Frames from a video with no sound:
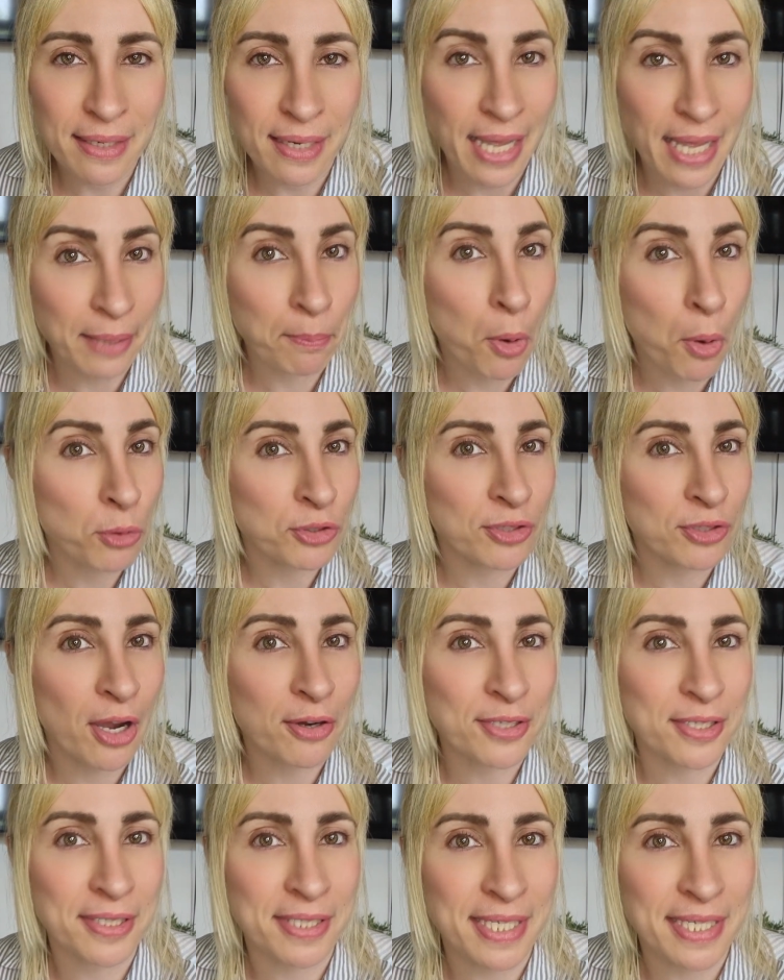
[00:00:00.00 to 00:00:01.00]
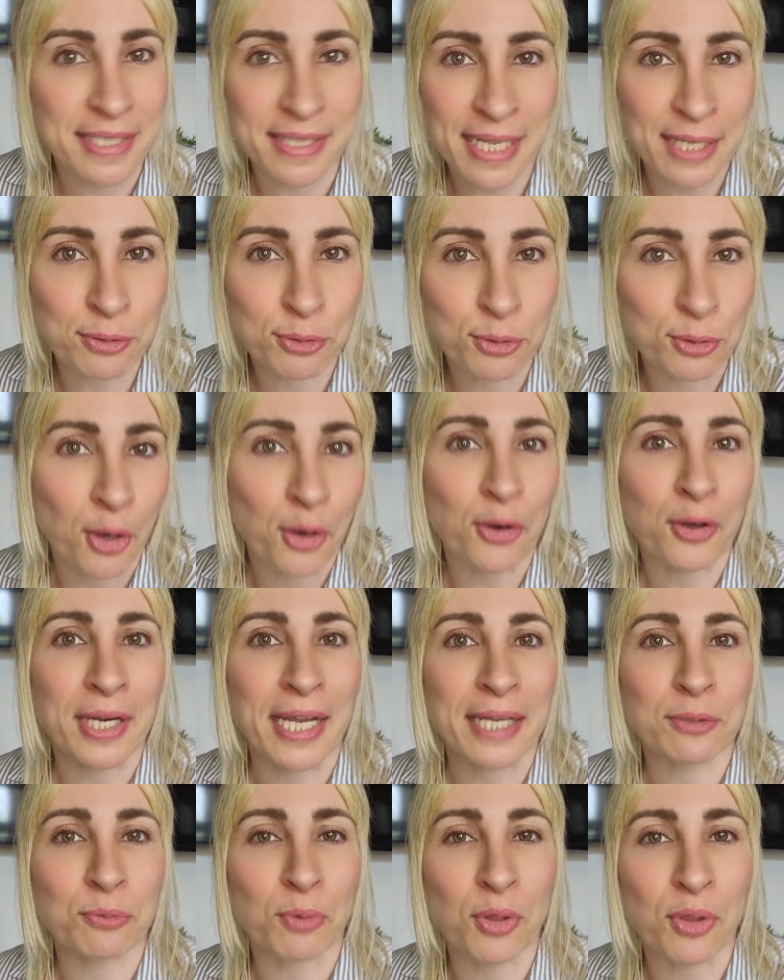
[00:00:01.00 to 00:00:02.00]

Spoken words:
Like most narcissists, they do not connect with you